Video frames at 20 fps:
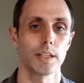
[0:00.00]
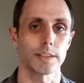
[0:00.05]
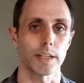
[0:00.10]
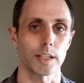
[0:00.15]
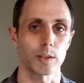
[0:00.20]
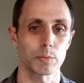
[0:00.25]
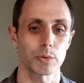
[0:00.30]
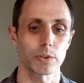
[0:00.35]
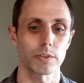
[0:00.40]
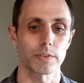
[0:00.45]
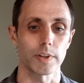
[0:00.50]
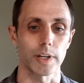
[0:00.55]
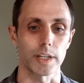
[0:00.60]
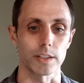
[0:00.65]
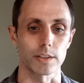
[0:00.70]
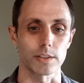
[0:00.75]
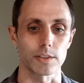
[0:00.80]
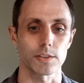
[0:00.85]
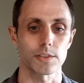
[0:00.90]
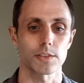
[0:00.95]
10
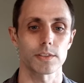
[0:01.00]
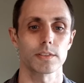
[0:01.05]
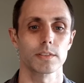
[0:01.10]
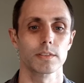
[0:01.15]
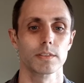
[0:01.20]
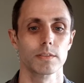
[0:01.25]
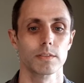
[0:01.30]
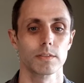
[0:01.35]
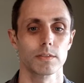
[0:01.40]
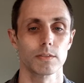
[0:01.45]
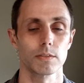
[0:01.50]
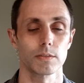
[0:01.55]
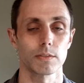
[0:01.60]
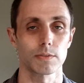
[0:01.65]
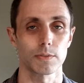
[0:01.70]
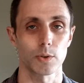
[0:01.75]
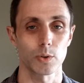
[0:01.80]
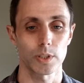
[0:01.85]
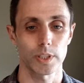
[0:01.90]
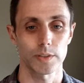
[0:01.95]
providers,
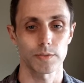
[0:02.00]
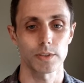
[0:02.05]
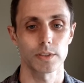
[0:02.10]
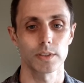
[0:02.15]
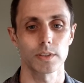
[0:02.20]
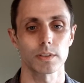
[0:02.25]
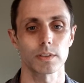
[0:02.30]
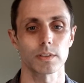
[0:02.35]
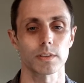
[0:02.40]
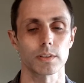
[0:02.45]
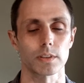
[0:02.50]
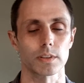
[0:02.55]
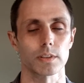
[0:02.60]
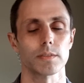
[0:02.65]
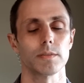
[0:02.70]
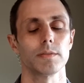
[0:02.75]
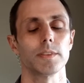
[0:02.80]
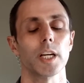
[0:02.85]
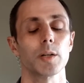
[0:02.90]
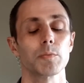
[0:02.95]
four different
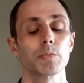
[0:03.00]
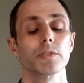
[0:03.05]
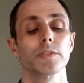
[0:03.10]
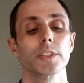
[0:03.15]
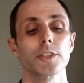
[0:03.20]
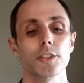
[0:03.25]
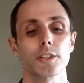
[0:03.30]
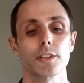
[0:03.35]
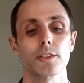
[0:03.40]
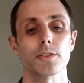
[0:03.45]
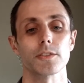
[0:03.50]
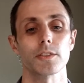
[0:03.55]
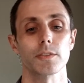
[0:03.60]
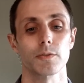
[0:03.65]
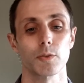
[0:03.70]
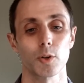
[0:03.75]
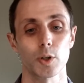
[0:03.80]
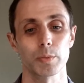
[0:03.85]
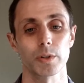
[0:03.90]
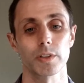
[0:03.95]
10 provisioners,
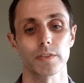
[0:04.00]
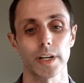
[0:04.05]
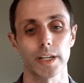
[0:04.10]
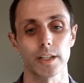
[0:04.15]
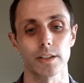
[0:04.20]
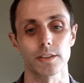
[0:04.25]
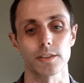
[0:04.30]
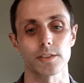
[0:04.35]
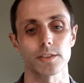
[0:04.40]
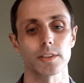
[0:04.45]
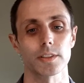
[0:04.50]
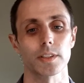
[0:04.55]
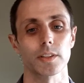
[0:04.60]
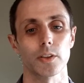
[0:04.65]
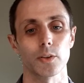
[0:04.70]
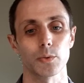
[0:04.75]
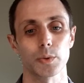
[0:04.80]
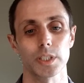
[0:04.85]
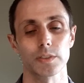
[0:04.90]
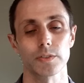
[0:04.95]
four providers,
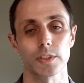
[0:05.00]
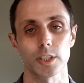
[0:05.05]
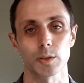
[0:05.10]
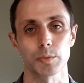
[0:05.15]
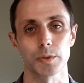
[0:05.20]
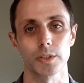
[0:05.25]
and three different